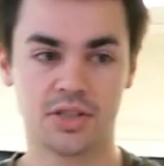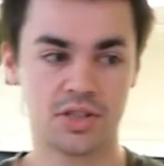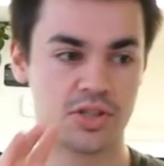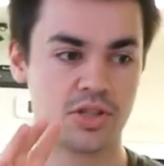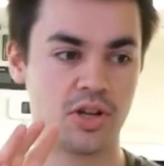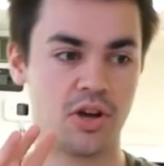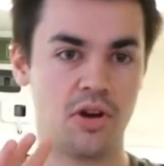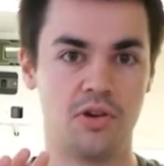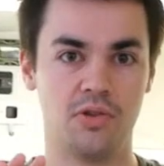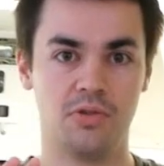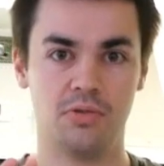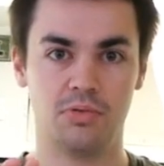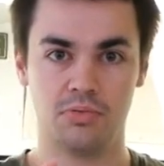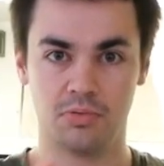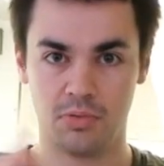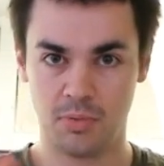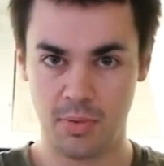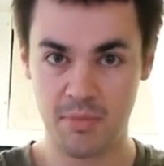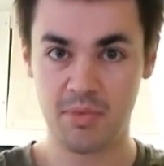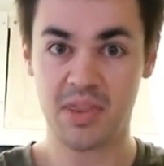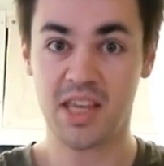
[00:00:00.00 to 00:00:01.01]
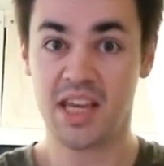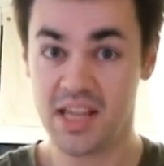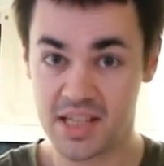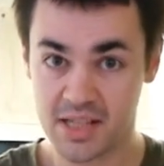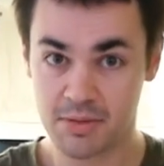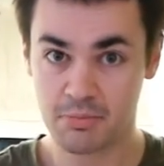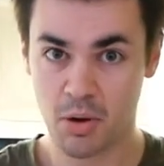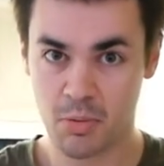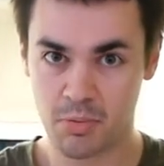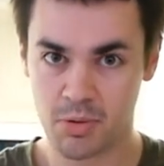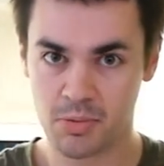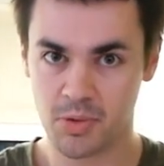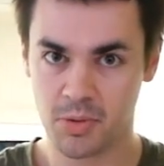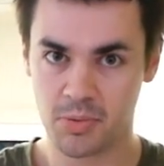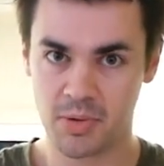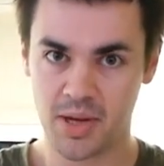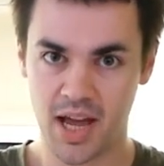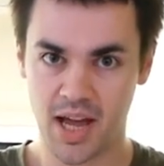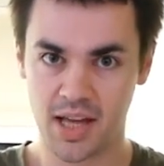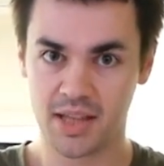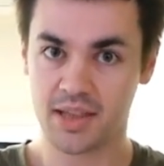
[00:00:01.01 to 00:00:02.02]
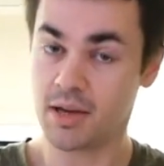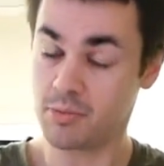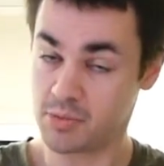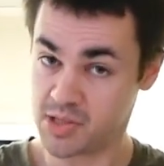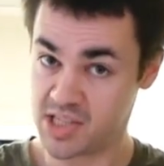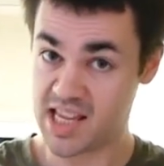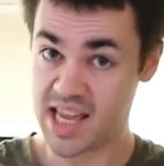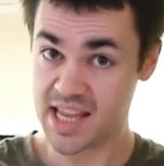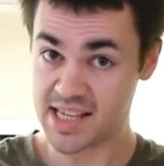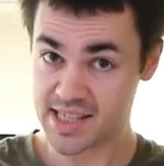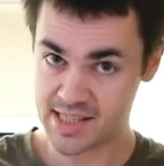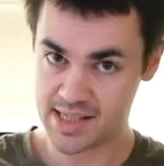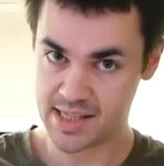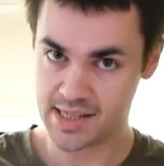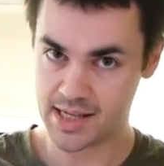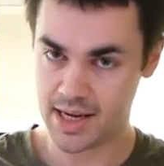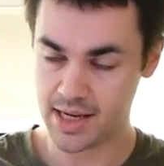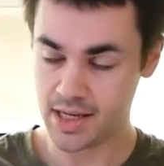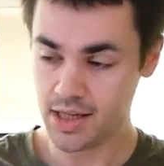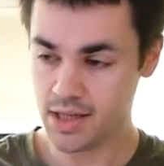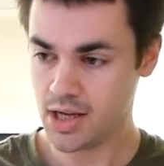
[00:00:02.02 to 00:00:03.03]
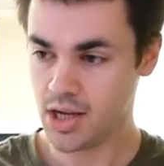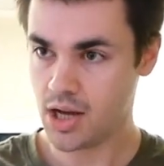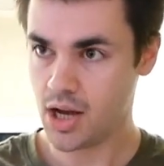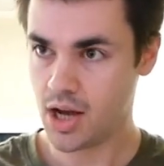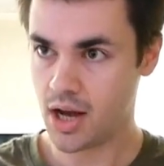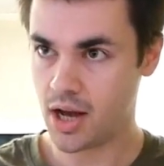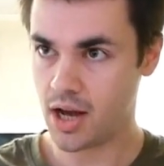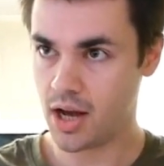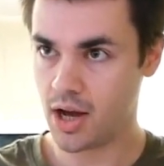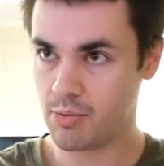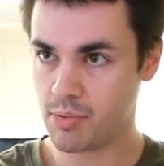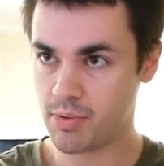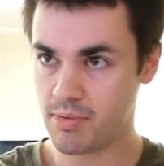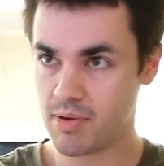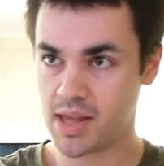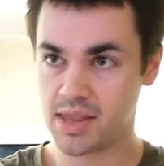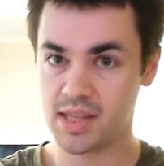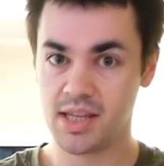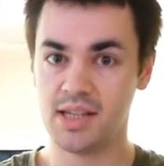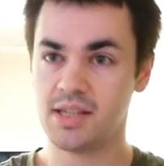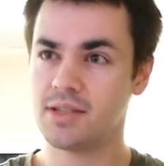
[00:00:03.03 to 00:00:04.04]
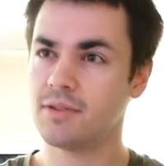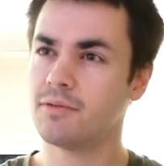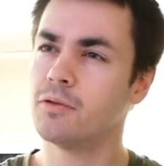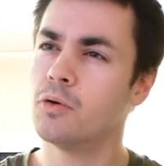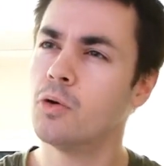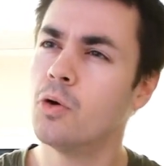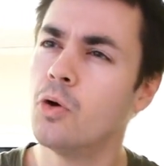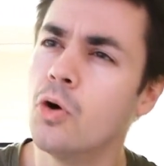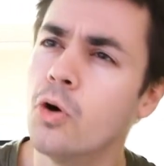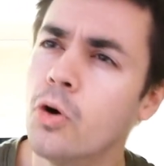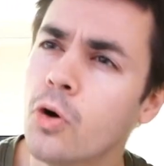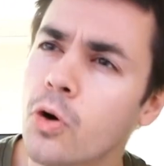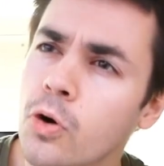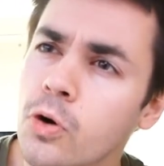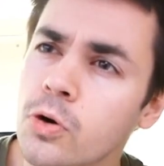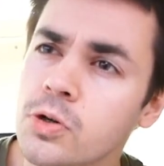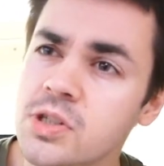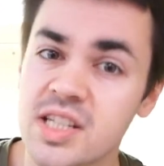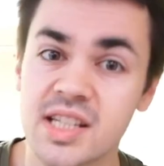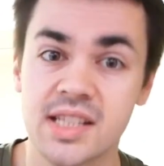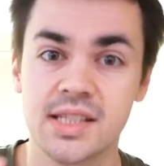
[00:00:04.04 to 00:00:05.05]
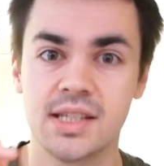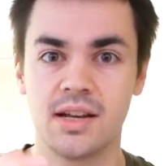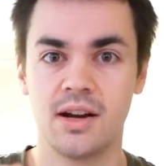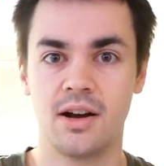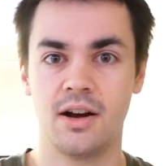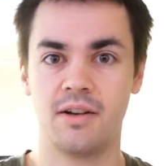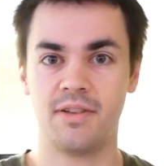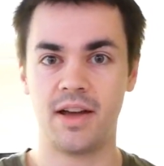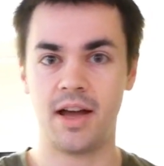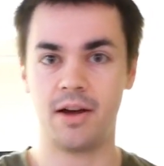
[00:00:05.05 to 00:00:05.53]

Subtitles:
So, remember the heating problem that we had? That was yesterday. We ran the heater for 6.5